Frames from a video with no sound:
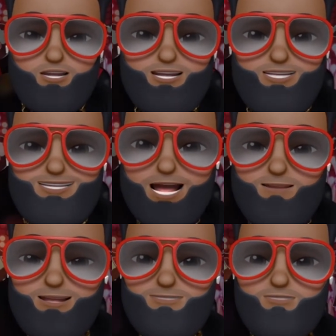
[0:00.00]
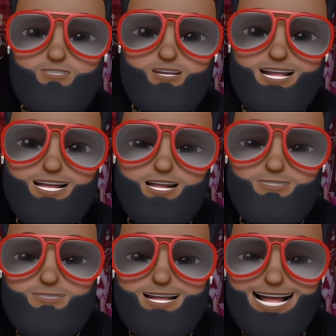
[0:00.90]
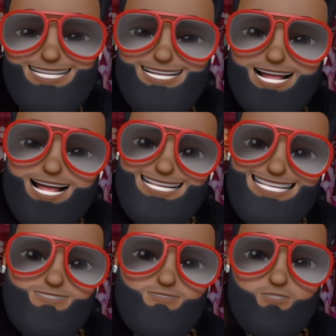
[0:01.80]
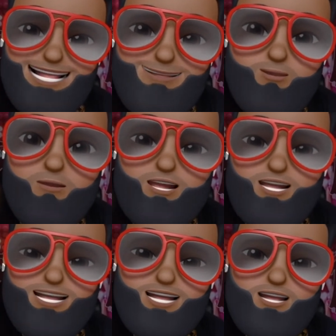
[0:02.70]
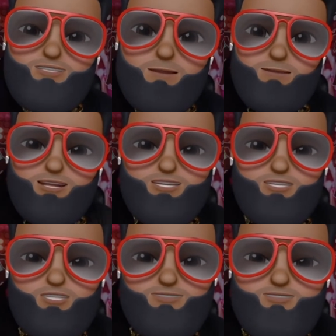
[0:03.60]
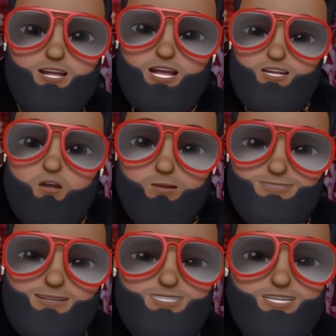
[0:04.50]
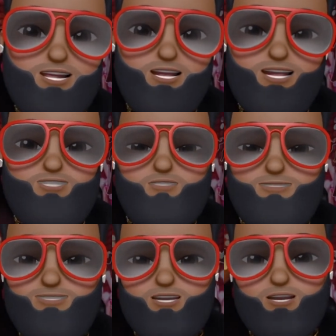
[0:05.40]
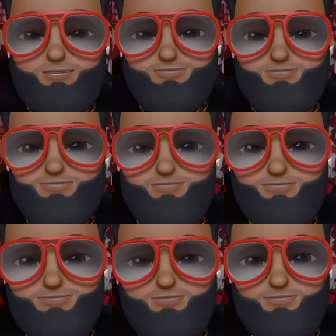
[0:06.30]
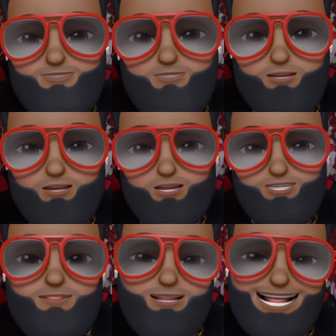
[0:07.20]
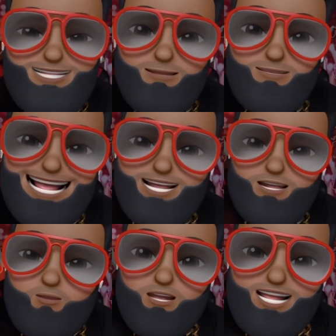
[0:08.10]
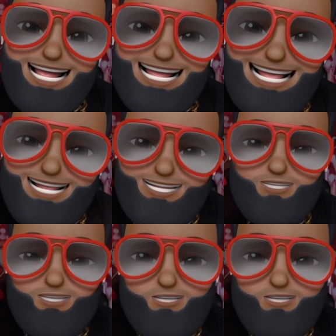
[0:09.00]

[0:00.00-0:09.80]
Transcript: The same people you say hit up them cash app, they they willingly giving their money to Tariq to open up this hidden history museum. Something that the black community needs.